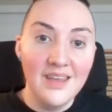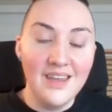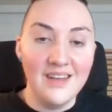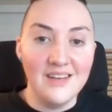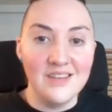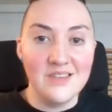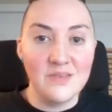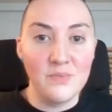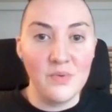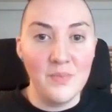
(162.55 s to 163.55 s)
and
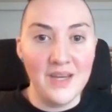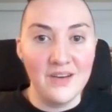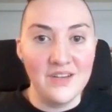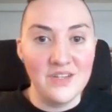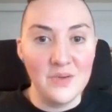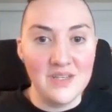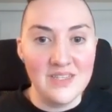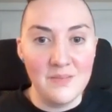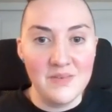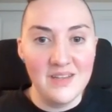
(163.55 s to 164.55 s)
is prepared to
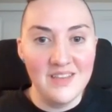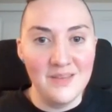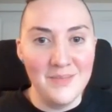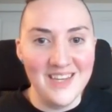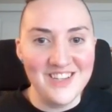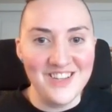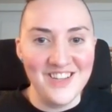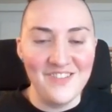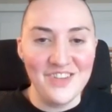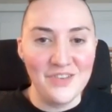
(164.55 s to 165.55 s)
accept the mantle
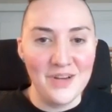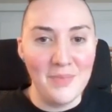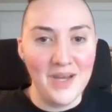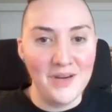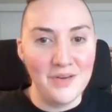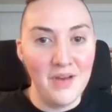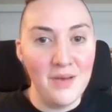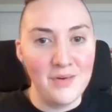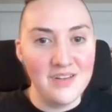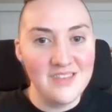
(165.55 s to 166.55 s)
of the Dread Pirate
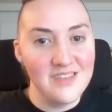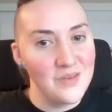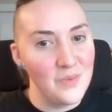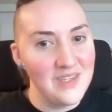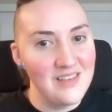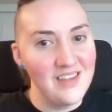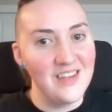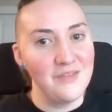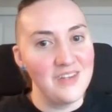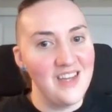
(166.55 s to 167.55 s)
Roberts so Westley
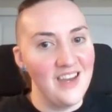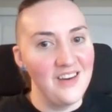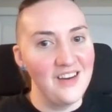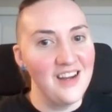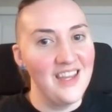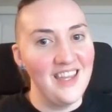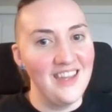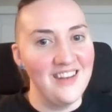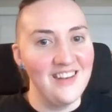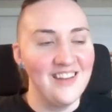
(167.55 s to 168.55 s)
can retire
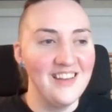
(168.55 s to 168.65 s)
and